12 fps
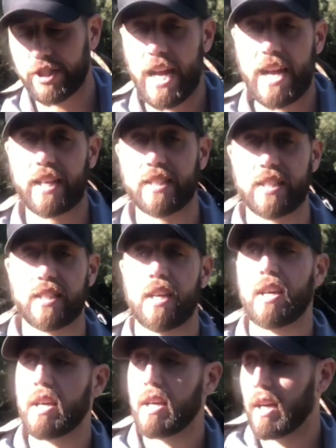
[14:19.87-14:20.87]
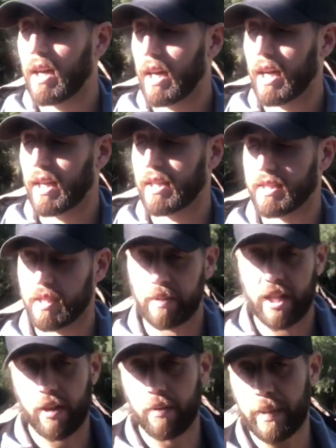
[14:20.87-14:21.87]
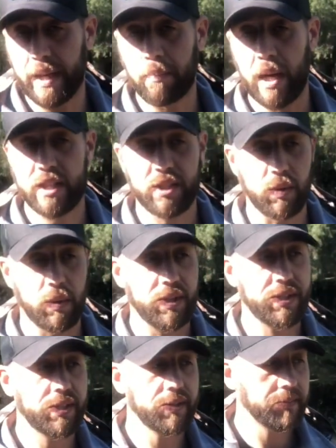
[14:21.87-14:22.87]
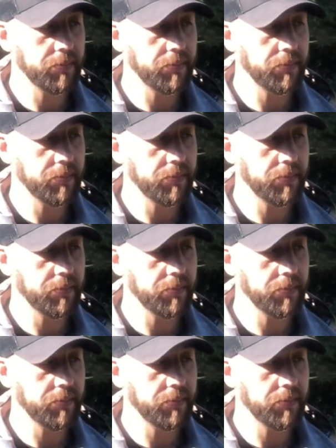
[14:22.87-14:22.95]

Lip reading: jackets in some of the other big box stores,